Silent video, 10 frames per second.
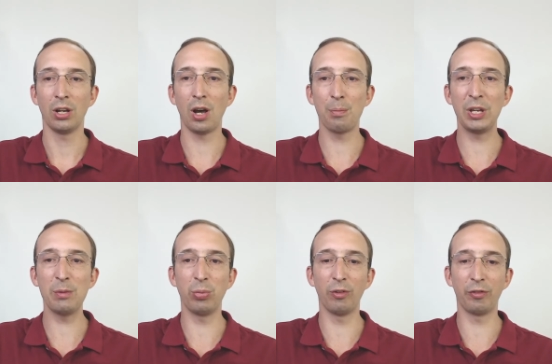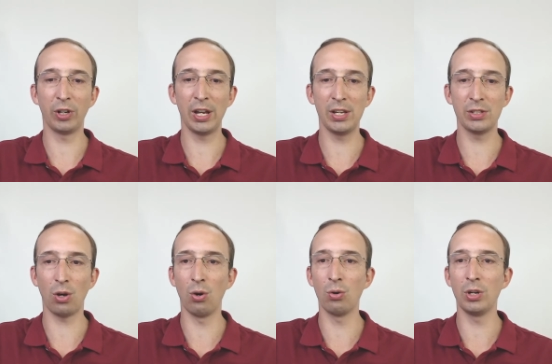a people for his
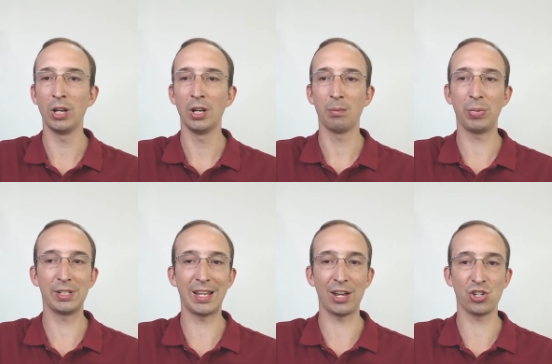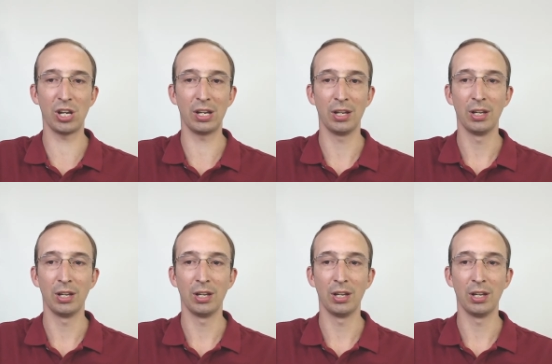own possession,